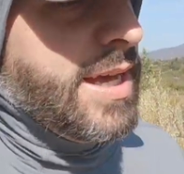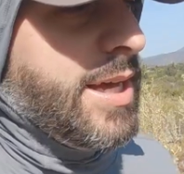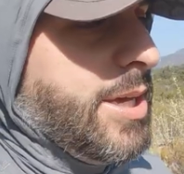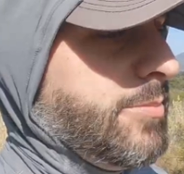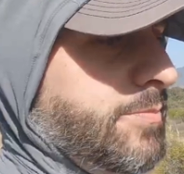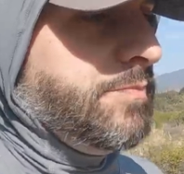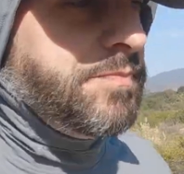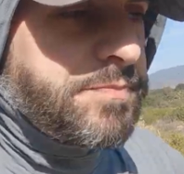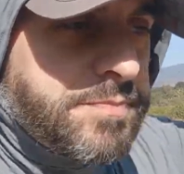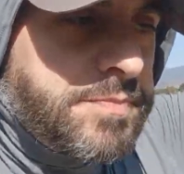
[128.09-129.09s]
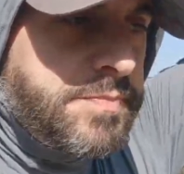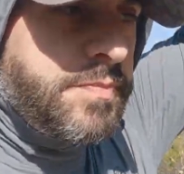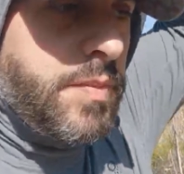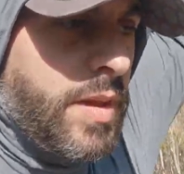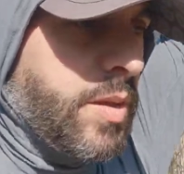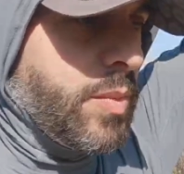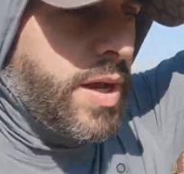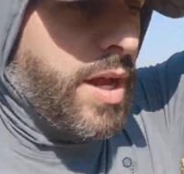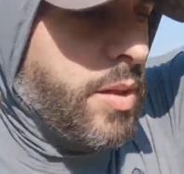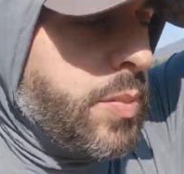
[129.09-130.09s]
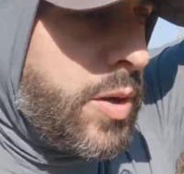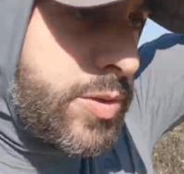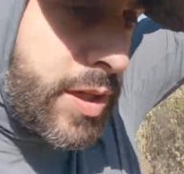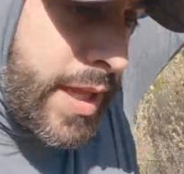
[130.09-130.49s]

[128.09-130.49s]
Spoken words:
and the bottom half of my body, but also for